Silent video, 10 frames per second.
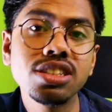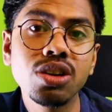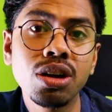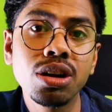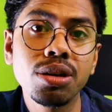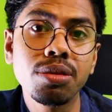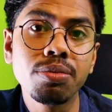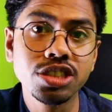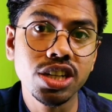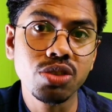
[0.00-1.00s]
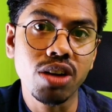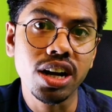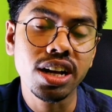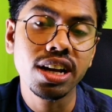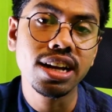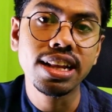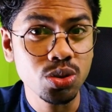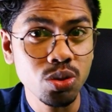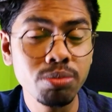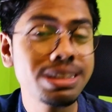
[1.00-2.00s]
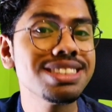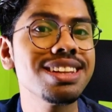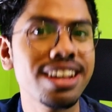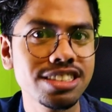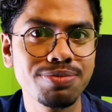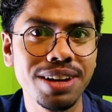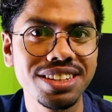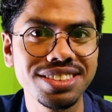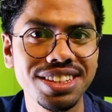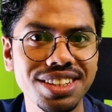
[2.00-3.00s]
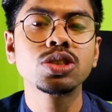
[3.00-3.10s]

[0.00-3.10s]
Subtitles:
your project work. So don't miss the last part.